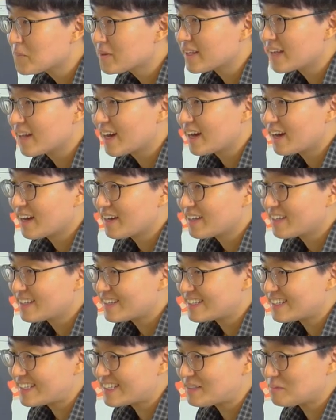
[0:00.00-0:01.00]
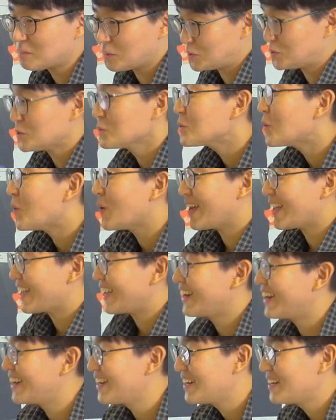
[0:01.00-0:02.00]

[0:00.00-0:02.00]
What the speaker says: myself in Vietnamese language.